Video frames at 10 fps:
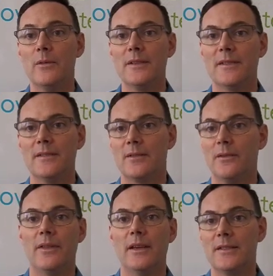reasons
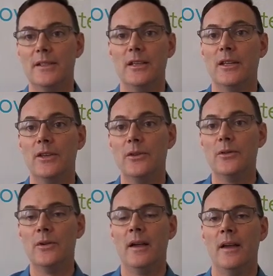or things that you can
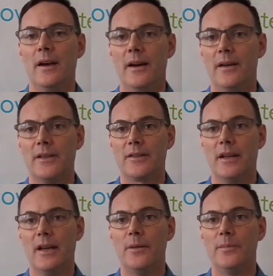do, that's
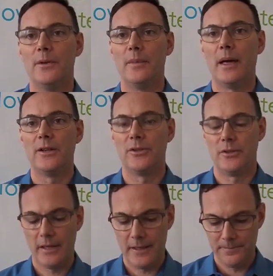going to help you manage your
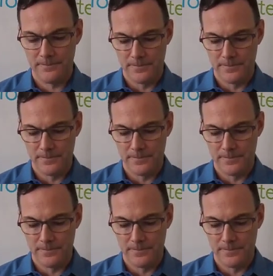day.